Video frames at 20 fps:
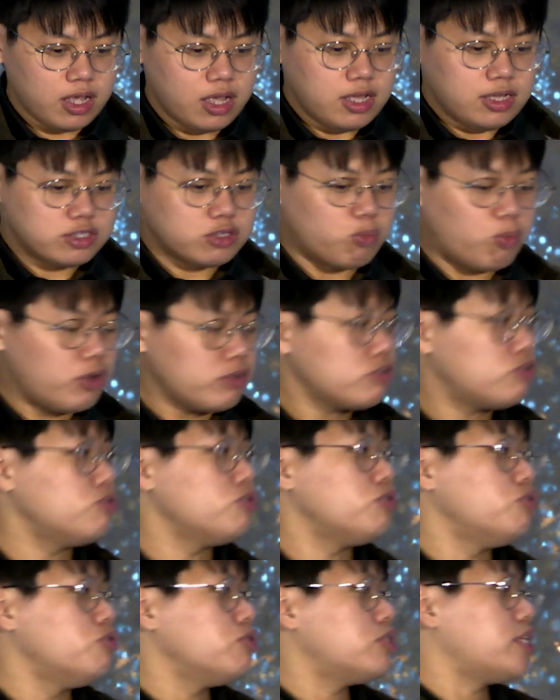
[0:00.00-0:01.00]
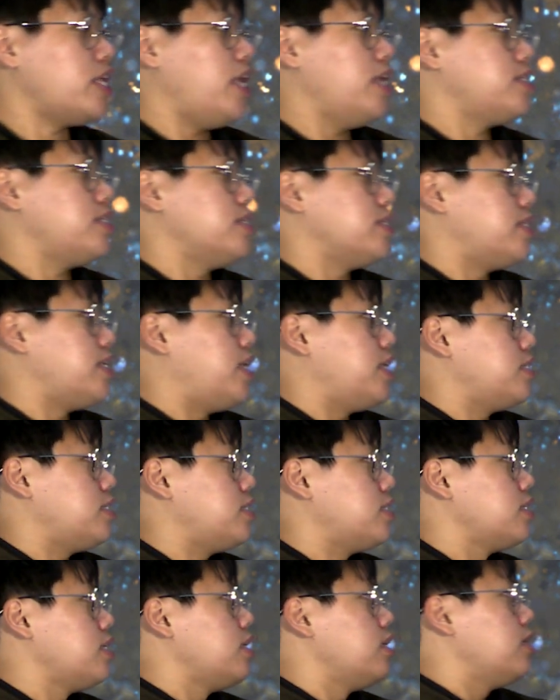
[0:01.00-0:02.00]
So one good use case is that
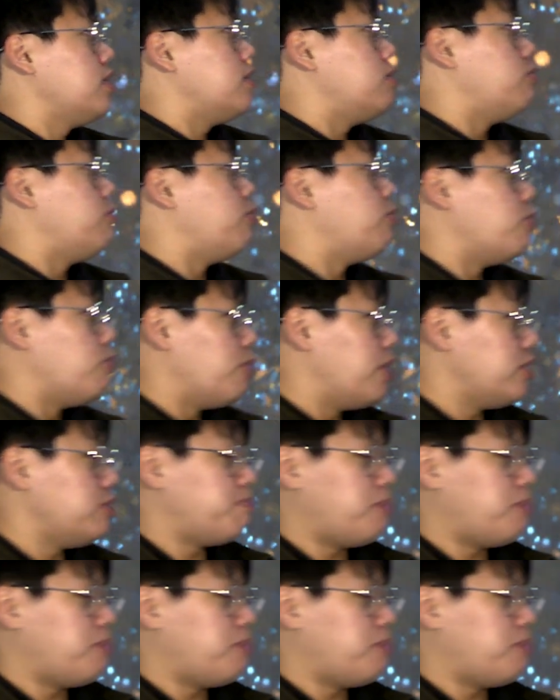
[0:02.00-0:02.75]
when